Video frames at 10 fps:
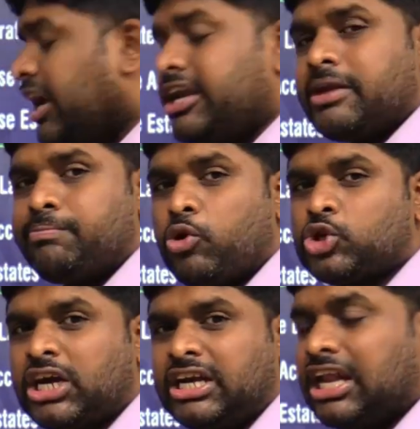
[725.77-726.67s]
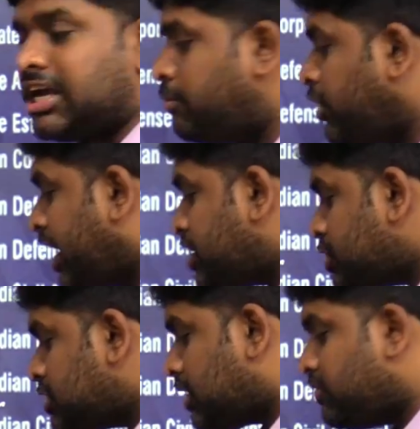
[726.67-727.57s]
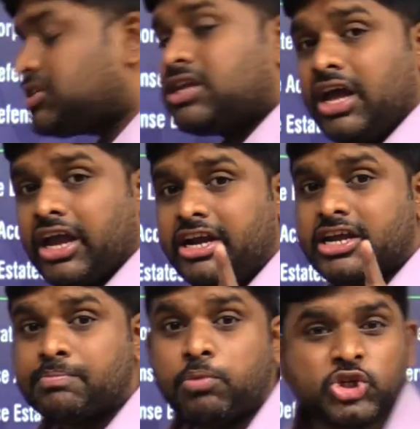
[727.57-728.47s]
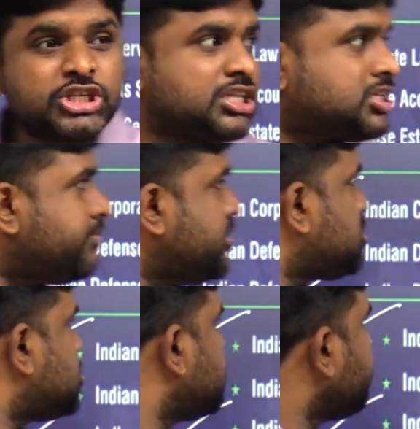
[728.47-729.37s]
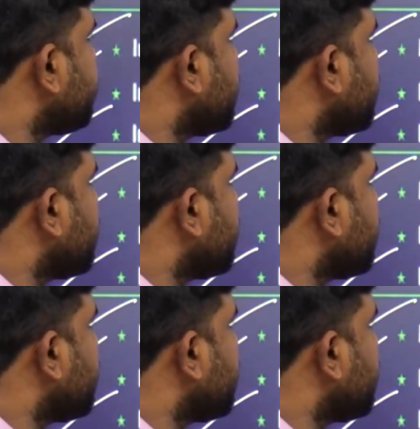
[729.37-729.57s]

Indian Post and Telecommunication Service, Indian Postal Service,